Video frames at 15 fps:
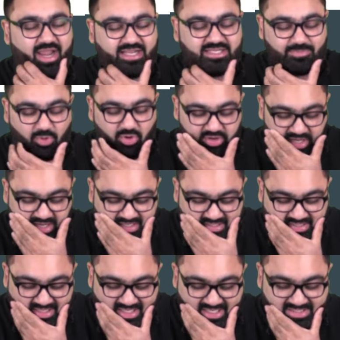
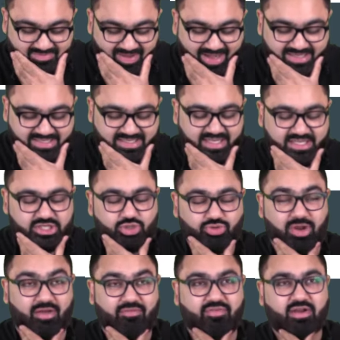exporting these vaccines
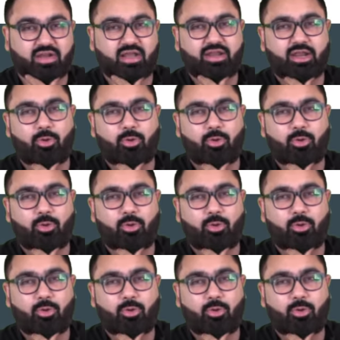to Africa.